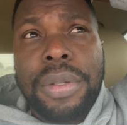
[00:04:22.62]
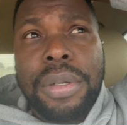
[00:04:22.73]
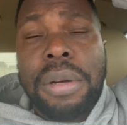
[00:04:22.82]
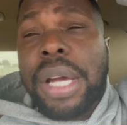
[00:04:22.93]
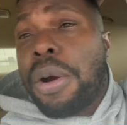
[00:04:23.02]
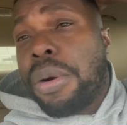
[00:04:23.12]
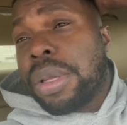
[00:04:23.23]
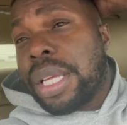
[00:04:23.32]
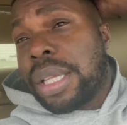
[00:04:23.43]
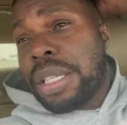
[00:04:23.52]
Okay, or
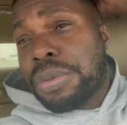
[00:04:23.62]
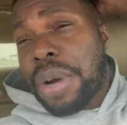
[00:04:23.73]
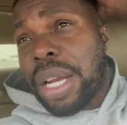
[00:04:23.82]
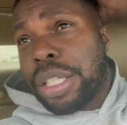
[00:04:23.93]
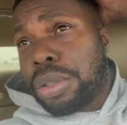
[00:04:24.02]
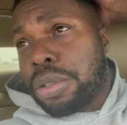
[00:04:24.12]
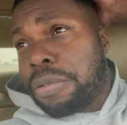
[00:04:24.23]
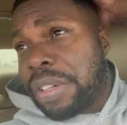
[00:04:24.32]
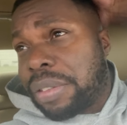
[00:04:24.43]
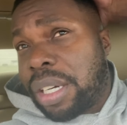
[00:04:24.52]
let's round it to
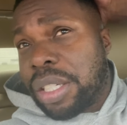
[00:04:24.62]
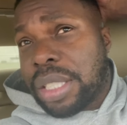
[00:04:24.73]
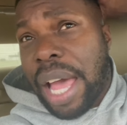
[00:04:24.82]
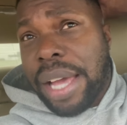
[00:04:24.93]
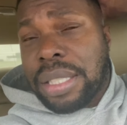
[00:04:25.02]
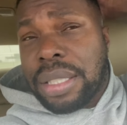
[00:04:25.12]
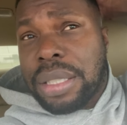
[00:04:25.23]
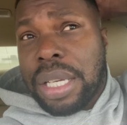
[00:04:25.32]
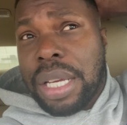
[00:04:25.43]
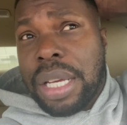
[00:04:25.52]
250 because
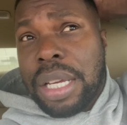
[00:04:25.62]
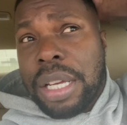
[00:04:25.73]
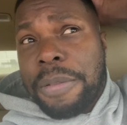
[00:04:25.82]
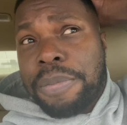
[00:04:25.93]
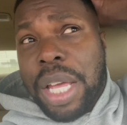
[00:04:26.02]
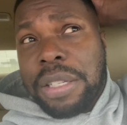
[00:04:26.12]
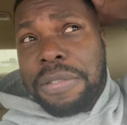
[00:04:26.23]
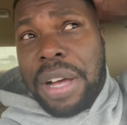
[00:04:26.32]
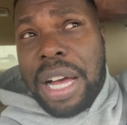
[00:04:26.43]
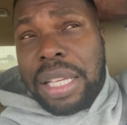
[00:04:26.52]
taxes. That's
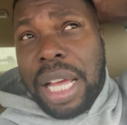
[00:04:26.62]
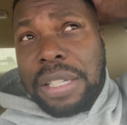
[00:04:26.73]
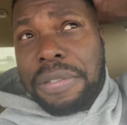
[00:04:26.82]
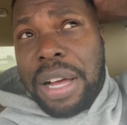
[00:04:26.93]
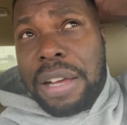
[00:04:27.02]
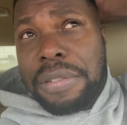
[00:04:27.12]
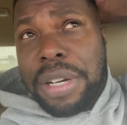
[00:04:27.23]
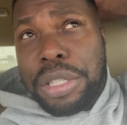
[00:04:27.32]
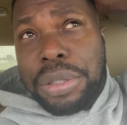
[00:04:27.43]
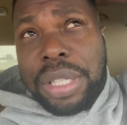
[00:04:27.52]

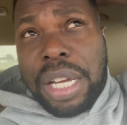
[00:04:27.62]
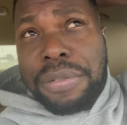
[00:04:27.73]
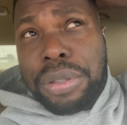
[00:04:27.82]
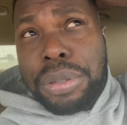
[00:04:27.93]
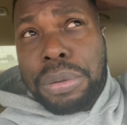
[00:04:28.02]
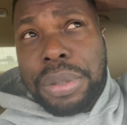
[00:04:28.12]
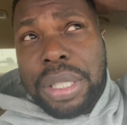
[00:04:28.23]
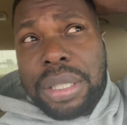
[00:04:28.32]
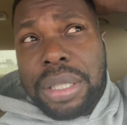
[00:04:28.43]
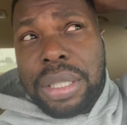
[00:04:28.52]
$500 every 2
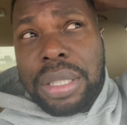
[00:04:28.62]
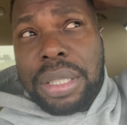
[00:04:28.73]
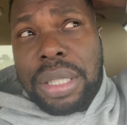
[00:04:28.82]
weeks.